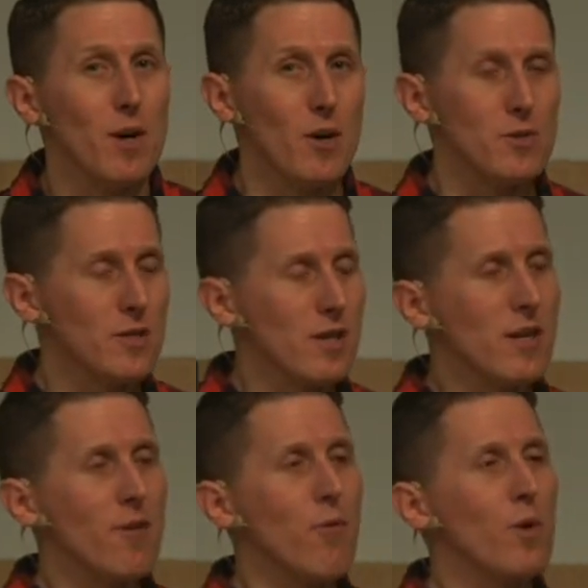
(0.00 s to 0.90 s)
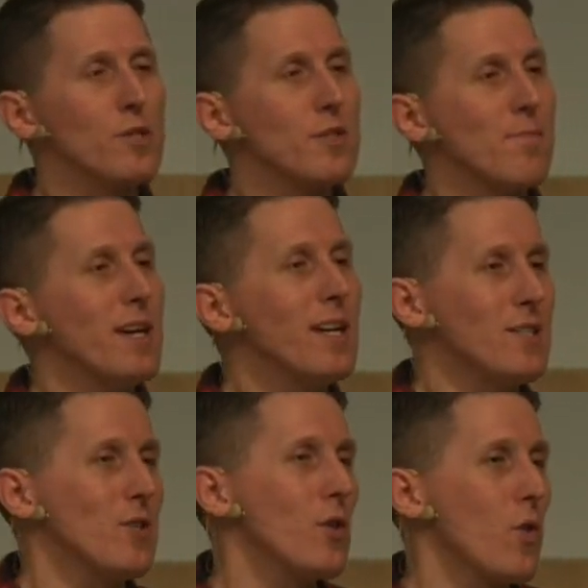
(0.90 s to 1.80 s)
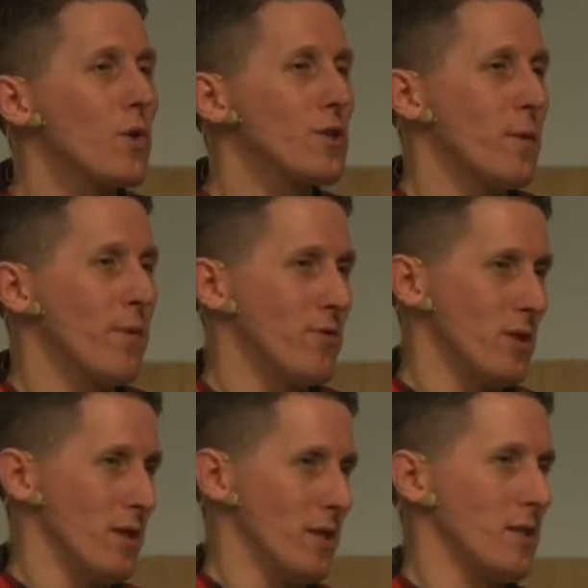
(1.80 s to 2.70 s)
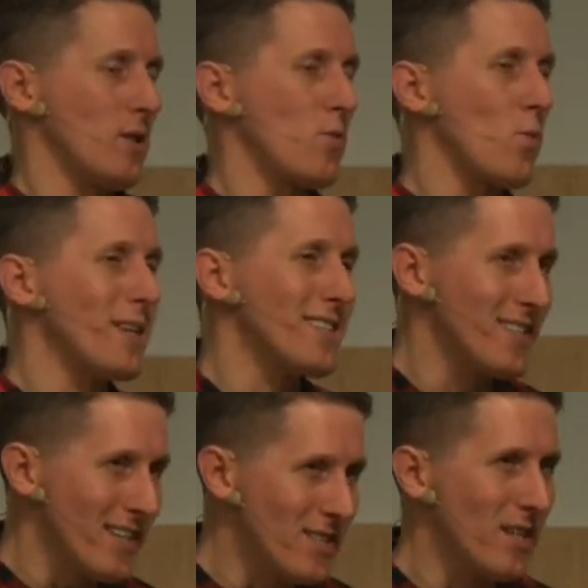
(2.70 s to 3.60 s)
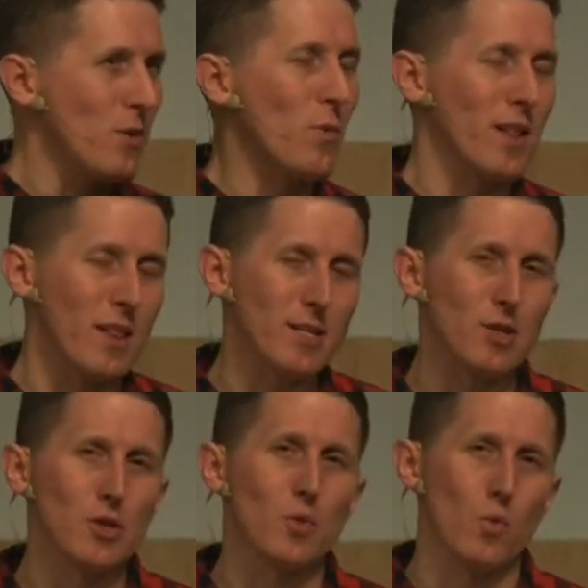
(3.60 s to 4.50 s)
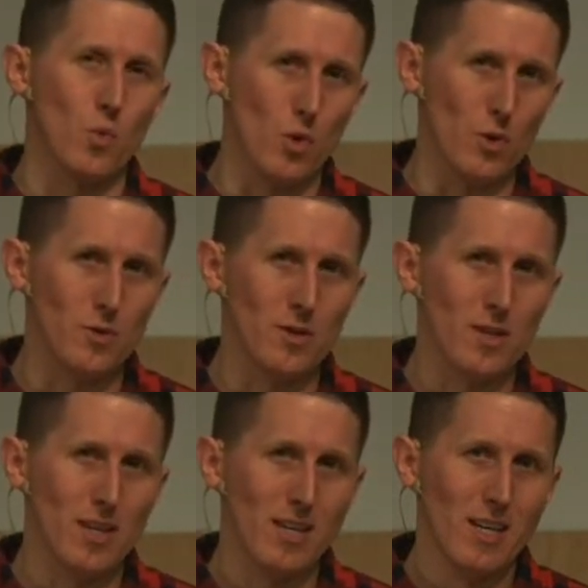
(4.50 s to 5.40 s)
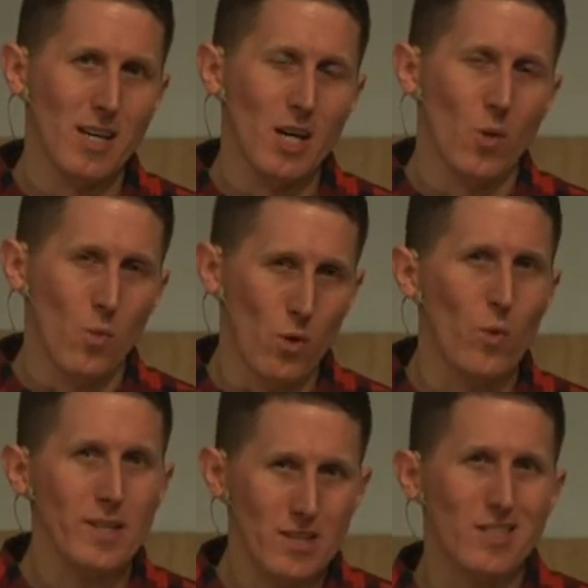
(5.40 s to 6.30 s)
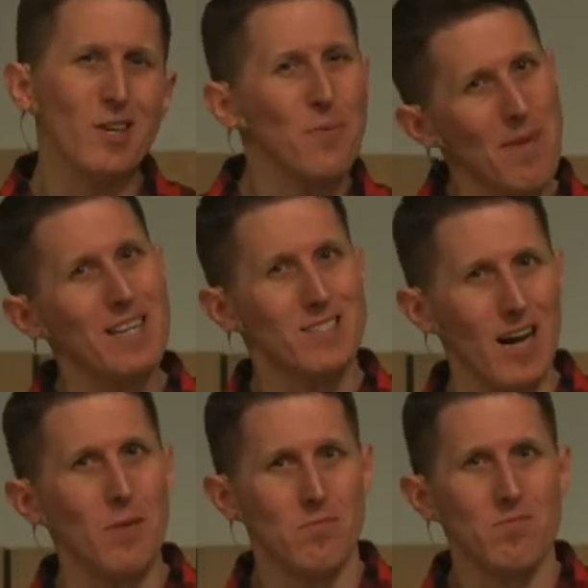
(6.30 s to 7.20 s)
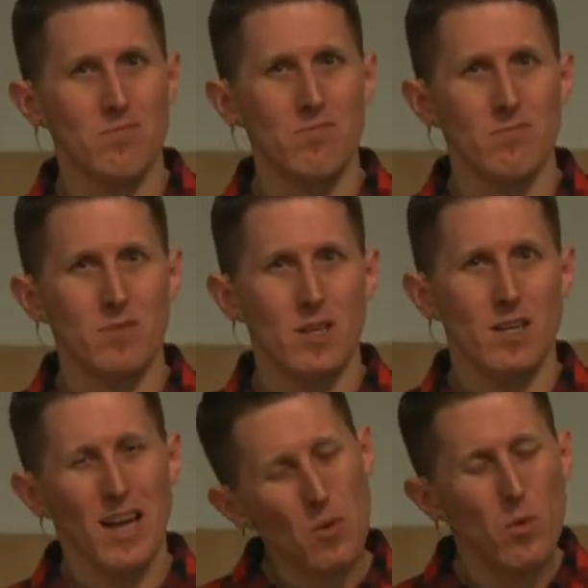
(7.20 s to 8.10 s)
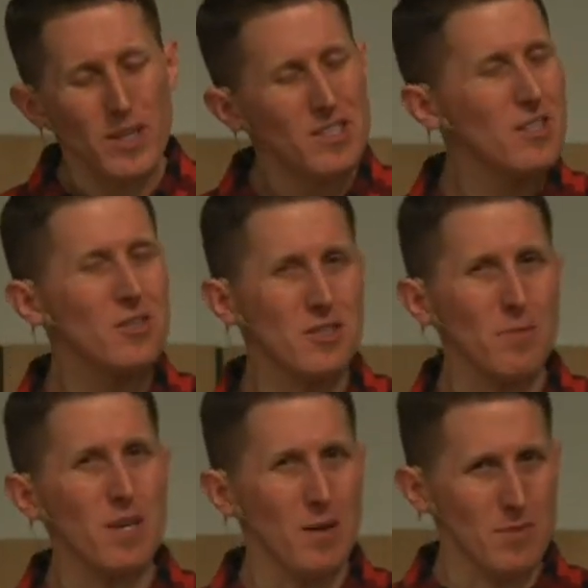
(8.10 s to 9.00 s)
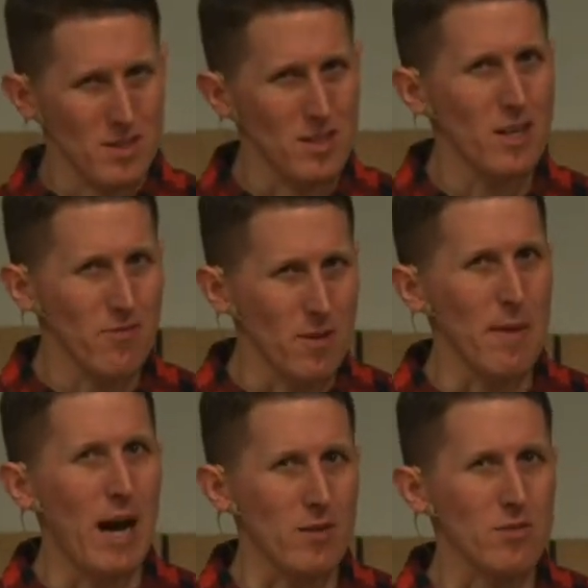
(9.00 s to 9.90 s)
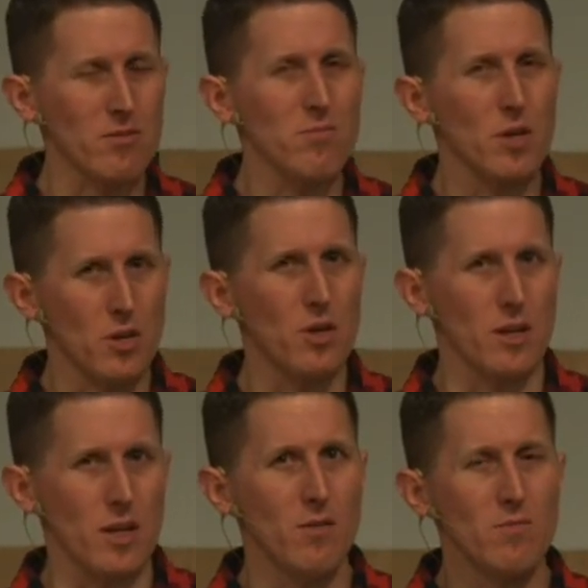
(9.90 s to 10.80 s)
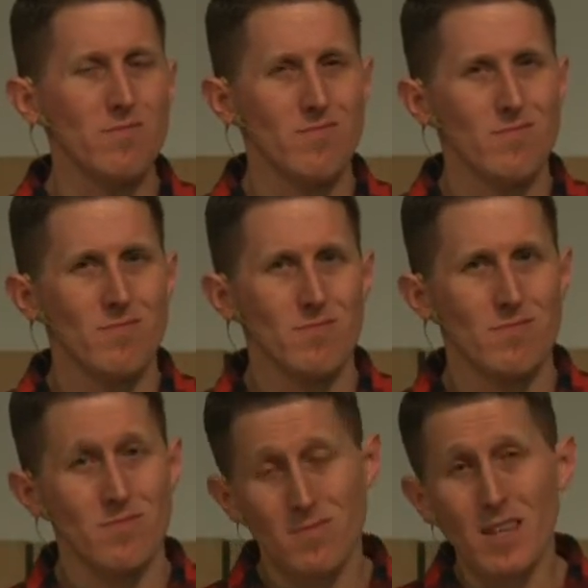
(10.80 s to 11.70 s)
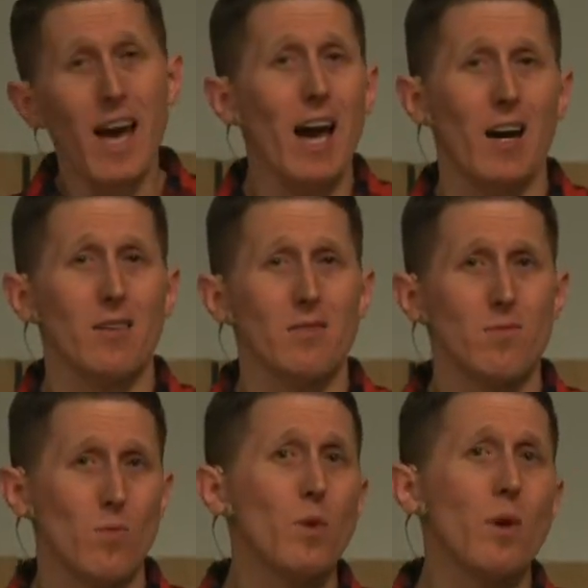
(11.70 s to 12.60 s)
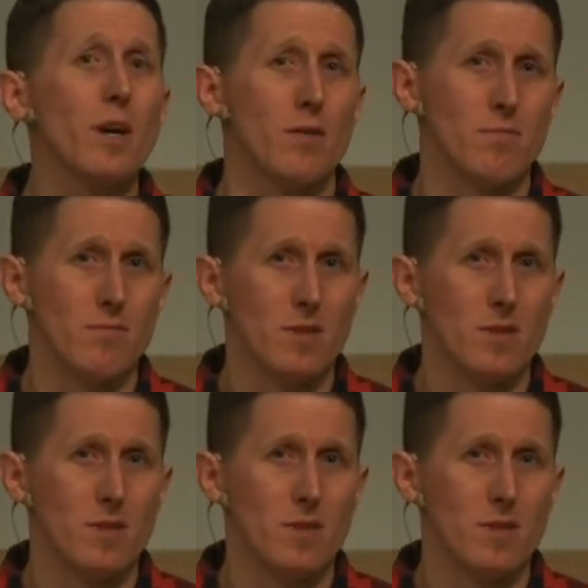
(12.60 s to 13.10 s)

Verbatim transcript: most, if we're submitting to the lordship of Jesus and resisting religious rules, will we still mess up? Like, will we still sometimes give the mouse a cookie? Yeah, we will.